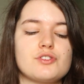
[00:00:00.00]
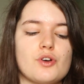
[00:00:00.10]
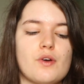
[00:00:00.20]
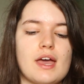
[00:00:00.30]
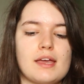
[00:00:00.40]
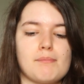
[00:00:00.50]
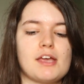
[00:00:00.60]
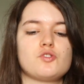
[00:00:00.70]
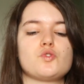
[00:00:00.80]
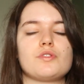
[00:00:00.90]
So it
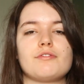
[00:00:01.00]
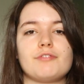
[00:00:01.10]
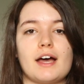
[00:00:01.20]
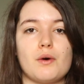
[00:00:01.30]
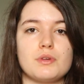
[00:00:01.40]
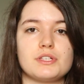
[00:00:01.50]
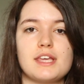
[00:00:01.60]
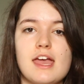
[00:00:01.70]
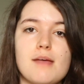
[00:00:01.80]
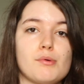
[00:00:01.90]
makes sure the flowers
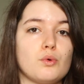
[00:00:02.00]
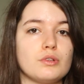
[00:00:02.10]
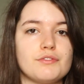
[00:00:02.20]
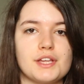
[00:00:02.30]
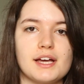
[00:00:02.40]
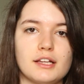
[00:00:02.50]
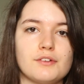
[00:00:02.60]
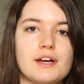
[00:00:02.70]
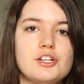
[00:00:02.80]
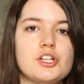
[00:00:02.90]
keep all of their
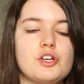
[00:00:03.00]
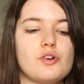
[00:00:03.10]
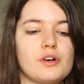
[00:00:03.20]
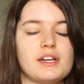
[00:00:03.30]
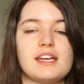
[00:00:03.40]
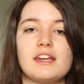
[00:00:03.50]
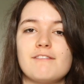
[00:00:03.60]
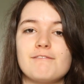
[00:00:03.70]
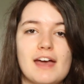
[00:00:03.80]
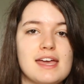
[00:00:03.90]
coloration. You're not going to get any
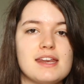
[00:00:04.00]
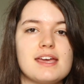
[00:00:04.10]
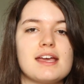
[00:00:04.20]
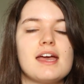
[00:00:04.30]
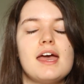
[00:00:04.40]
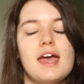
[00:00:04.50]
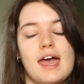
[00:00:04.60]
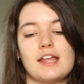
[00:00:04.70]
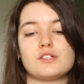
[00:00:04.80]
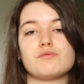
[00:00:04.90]
fading.
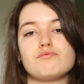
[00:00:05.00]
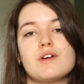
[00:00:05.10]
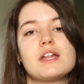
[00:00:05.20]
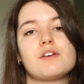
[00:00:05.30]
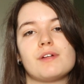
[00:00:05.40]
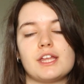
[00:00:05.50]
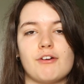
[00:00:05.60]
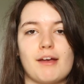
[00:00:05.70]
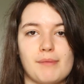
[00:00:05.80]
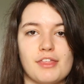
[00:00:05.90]
It's a really, really
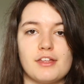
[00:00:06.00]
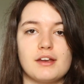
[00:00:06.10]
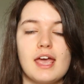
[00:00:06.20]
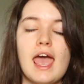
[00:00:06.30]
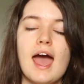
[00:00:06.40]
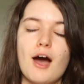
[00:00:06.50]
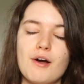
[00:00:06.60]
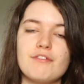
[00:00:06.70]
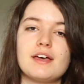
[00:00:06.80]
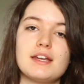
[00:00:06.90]
great method.
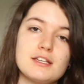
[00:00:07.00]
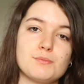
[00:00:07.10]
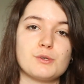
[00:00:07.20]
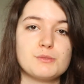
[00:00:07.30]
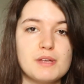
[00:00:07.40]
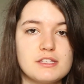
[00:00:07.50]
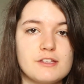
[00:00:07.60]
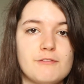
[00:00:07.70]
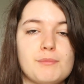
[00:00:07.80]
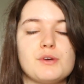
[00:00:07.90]
However, it is more
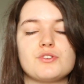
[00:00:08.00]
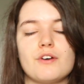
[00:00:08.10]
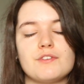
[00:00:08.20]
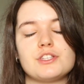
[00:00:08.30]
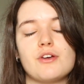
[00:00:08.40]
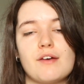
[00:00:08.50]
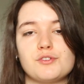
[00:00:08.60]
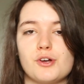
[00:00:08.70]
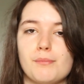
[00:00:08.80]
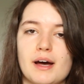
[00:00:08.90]
expensive because obviously you have
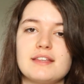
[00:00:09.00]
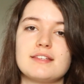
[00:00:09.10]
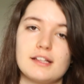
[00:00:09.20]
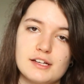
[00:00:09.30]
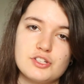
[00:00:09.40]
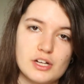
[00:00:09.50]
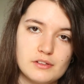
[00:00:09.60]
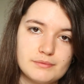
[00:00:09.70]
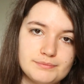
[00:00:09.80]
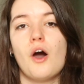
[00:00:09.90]
to go buy silica
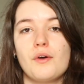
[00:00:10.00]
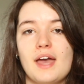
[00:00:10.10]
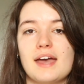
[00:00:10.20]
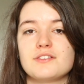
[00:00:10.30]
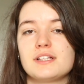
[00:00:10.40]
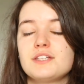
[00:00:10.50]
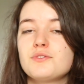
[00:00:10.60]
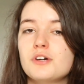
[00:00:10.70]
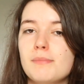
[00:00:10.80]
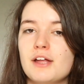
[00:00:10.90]
gel. Okay, so let's
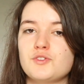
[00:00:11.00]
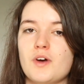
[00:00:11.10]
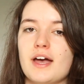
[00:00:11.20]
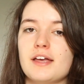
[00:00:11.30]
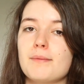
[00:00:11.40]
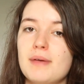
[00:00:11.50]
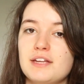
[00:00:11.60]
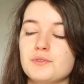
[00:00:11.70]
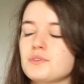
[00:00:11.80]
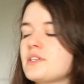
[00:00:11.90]
talk about drying
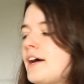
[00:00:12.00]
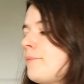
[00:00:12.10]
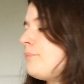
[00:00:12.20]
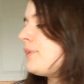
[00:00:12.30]
petals now.